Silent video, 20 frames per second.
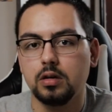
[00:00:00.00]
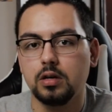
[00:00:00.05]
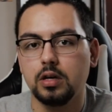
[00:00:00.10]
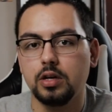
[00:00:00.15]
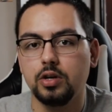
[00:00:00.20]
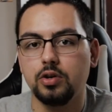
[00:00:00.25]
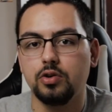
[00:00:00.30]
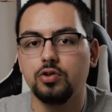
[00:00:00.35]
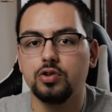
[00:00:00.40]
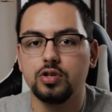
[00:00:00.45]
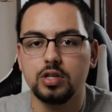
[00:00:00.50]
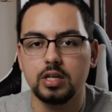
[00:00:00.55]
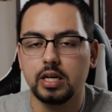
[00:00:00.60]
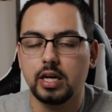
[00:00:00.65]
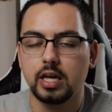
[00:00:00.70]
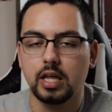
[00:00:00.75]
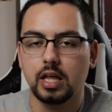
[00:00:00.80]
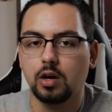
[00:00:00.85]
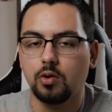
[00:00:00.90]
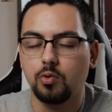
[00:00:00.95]
you just need to
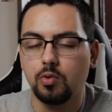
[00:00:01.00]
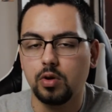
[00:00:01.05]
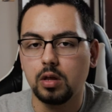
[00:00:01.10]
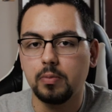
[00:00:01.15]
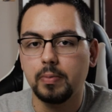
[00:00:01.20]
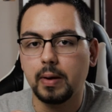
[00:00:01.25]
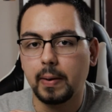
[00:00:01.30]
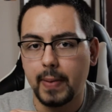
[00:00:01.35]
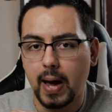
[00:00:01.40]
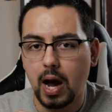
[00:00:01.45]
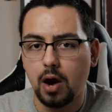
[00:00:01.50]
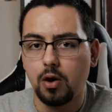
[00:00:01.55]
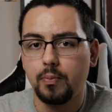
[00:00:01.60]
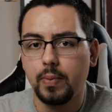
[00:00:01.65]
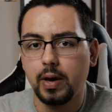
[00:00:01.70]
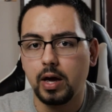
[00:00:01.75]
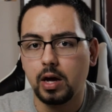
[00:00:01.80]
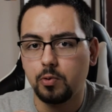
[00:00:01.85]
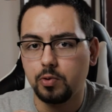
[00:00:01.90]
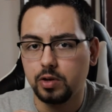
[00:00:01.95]
get like a really big power
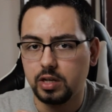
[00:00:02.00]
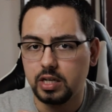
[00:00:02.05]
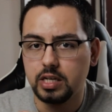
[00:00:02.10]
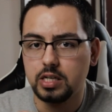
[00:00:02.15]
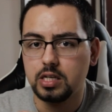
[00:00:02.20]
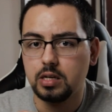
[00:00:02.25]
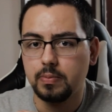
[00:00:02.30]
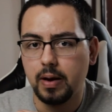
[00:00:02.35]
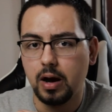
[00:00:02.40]
bank with DC